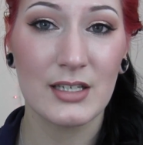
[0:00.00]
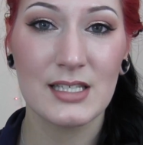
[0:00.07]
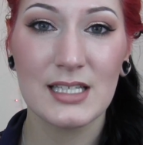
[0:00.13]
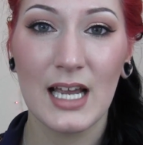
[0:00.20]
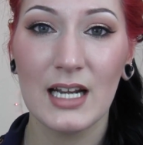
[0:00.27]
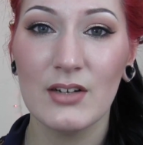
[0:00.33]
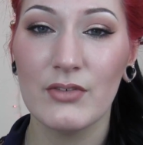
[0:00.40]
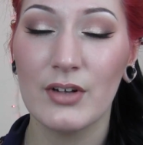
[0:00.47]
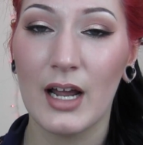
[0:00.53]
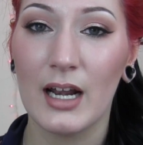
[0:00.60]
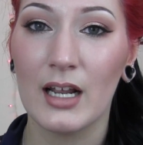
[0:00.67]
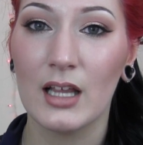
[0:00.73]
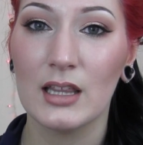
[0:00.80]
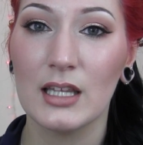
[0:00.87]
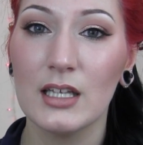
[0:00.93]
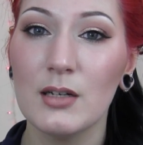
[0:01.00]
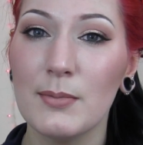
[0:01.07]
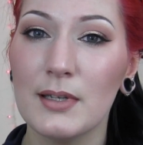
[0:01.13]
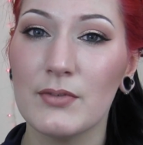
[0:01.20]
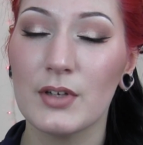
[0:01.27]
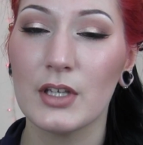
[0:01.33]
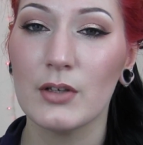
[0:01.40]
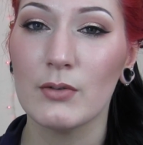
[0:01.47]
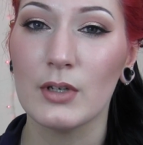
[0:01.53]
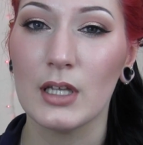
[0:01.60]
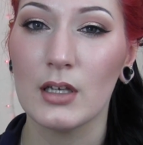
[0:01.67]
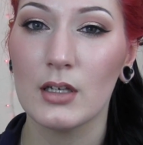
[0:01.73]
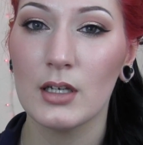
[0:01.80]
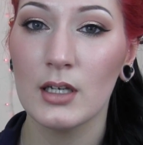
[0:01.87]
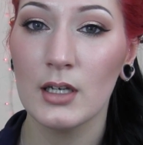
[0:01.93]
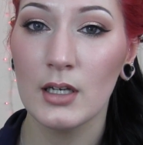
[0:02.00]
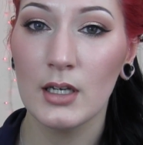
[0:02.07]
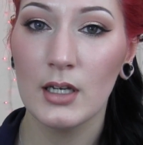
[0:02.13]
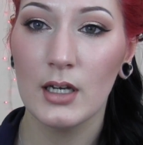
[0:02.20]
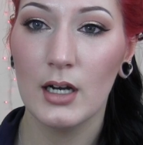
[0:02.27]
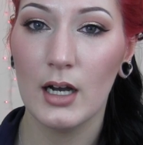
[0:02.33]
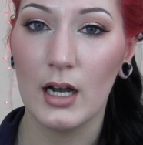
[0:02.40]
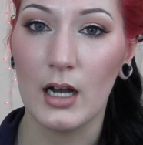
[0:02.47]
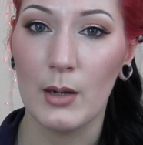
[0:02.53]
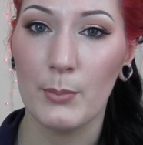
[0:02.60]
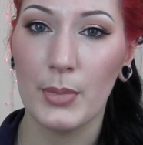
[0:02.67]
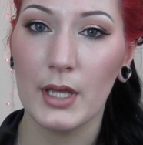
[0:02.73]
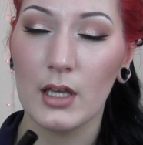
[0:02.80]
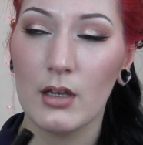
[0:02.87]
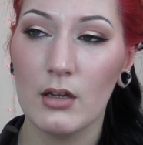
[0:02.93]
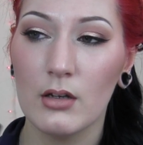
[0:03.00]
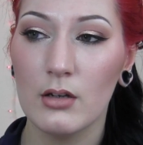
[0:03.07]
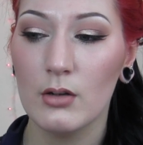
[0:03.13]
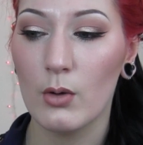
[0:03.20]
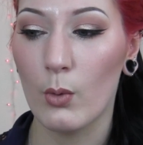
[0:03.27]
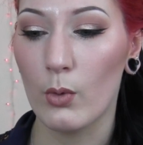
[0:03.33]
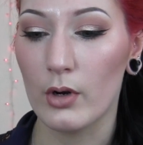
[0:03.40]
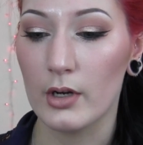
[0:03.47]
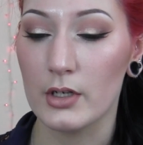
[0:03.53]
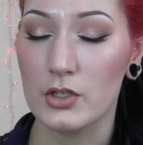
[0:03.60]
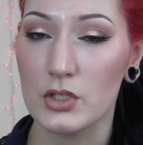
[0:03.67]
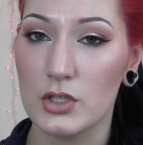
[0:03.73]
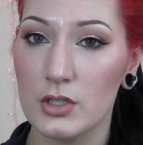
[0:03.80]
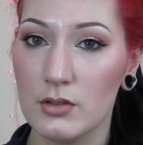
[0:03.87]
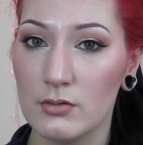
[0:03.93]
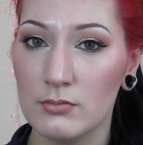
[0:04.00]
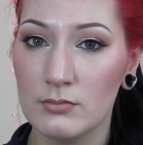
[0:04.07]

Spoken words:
It's kind of got a little bit of a unique pink orange